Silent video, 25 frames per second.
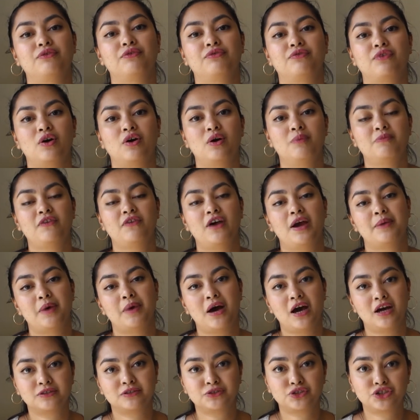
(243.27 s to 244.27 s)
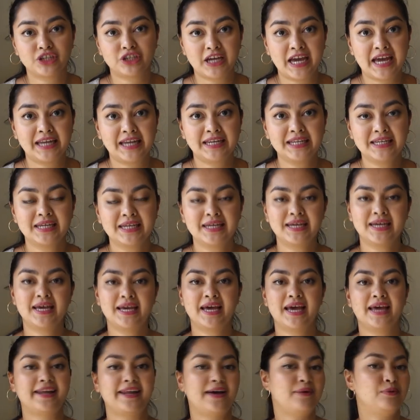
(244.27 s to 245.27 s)
it from Fiber Arts Shed,
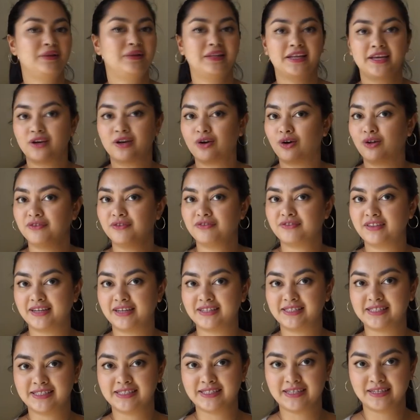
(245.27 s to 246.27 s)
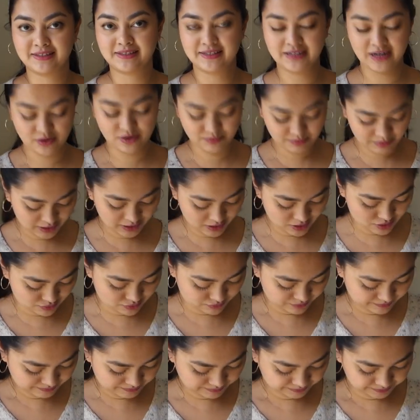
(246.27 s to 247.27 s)
and I will link all of that details down
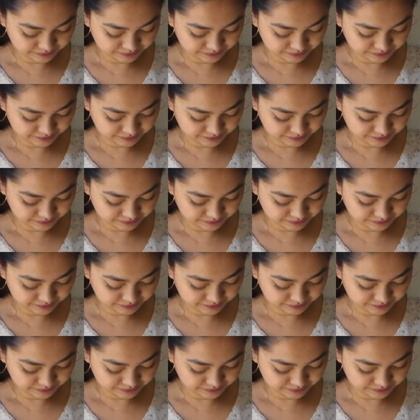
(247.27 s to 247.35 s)
below.